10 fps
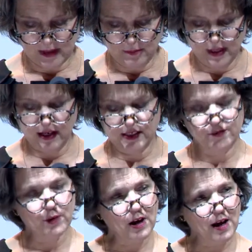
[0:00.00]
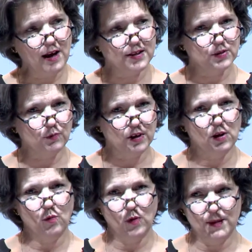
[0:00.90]
because for us,
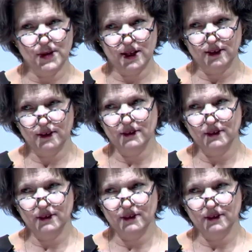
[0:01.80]
real women